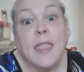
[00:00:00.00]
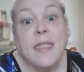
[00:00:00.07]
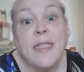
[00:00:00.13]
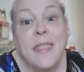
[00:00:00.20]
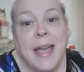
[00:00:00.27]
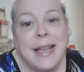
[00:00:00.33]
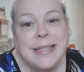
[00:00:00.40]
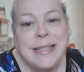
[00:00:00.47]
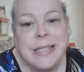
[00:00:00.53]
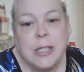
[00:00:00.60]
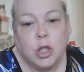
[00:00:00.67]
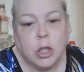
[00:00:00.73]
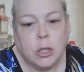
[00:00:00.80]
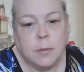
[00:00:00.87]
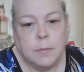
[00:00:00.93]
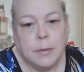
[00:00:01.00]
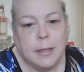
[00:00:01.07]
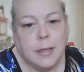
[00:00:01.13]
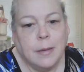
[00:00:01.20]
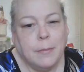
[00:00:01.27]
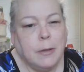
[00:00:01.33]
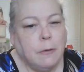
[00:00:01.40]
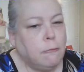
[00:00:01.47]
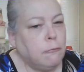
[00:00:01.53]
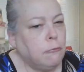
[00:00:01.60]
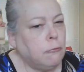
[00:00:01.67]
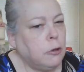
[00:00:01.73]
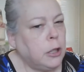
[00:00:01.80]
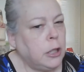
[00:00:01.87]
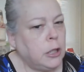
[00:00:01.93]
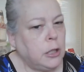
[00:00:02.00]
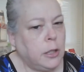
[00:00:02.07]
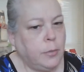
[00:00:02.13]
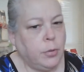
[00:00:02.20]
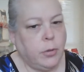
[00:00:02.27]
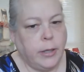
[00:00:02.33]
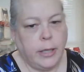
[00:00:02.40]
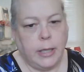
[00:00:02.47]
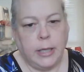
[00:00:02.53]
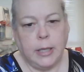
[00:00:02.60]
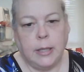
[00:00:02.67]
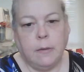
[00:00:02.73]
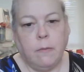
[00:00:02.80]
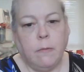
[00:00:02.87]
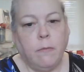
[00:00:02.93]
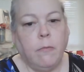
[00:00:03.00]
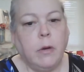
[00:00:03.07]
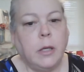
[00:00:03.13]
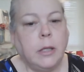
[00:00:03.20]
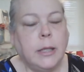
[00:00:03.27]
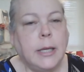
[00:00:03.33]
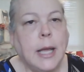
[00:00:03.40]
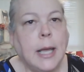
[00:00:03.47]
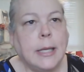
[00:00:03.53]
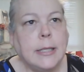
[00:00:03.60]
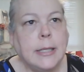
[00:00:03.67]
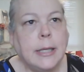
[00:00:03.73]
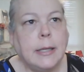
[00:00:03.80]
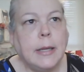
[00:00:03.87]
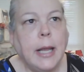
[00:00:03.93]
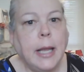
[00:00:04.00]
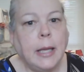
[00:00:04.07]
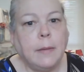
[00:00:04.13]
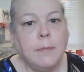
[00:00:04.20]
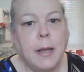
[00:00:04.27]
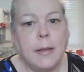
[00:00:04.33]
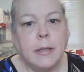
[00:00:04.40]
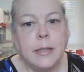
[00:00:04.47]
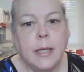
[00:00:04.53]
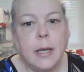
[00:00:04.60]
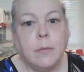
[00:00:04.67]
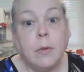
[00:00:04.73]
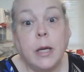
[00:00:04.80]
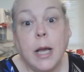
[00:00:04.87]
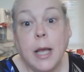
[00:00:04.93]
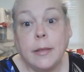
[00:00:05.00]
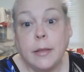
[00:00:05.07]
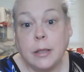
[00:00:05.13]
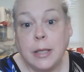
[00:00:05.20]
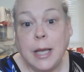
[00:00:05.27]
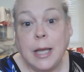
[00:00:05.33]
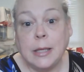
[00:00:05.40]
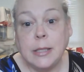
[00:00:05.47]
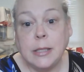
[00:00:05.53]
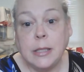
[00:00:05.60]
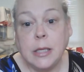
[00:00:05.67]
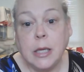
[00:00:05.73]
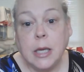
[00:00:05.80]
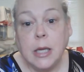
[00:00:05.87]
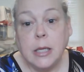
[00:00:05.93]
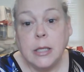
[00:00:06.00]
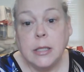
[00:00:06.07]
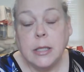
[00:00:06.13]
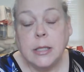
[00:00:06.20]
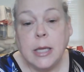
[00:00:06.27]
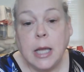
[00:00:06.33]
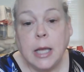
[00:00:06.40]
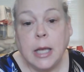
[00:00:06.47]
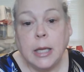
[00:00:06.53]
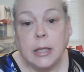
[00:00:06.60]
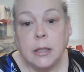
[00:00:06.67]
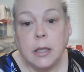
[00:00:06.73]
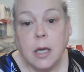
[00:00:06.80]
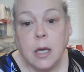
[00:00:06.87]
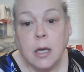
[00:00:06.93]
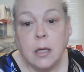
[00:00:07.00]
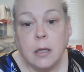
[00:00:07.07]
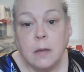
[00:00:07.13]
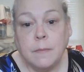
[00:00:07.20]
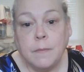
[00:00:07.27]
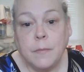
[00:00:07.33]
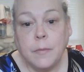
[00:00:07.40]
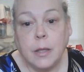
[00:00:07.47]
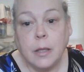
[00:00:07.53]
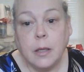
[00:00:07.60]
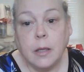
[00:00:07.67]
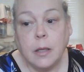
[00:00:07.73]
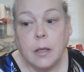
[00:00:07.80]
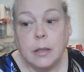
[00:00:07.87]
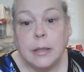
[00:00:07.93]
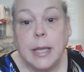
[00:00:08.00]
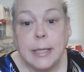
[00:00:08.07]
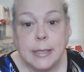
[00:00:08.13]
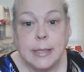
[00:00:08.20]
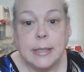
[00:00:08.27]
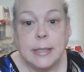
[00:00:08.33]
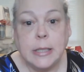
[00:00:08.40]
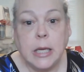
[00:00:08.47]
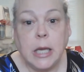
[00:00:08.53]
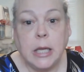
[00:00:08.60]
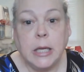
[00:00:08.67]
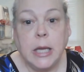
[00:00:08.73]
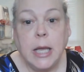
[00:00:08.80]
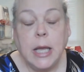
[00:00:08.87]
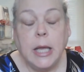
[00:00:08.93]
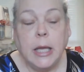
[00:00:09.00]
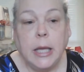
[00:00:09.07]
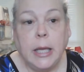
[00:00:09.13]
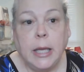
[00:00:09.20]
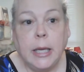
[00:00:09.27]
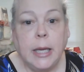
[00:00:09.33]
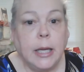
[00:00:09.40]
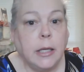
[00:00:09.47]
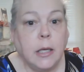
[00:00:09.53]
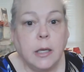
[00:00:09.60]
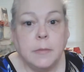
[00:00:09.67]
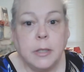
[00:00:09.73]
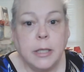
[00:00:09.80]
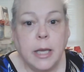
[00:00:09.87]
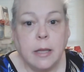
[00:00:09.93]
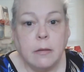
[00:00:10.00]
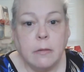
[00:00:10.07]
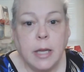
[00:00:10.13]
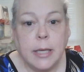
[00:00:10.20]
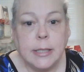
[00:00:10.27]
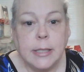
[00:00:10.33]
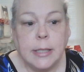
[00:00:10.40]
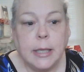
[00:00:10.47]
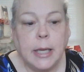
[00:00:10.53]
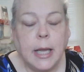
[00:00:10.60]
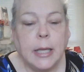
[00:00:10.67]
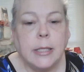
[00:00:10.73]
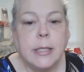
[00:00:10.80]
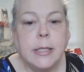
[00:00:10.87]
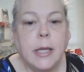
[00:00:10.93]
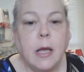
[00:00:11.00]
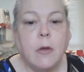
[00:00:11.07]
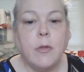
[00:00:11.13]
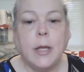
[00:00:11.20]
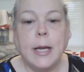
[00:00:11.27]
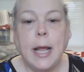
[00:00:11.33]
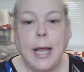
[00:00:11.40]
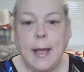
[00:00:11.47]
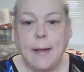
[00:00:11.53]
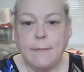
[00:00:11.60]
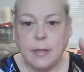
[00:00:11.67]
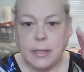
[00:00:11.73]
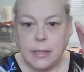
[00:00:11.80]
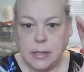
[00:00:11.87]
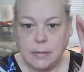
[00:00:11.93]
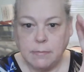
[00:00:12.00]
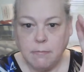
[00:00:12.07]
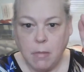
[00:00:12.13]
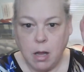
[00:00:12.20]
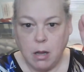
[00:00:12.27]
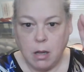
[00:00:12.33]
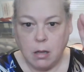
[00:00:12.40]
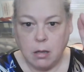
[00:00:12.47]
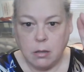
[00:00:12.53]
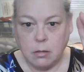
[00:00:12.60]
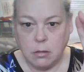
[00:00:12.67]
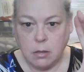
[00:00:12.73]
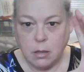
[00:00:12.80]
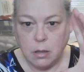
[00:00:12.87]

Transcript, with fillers: that started becoming really pretty and really nice. And, and by the time we got the last design um, lesson done, it had come together nicely. And so then I have this small,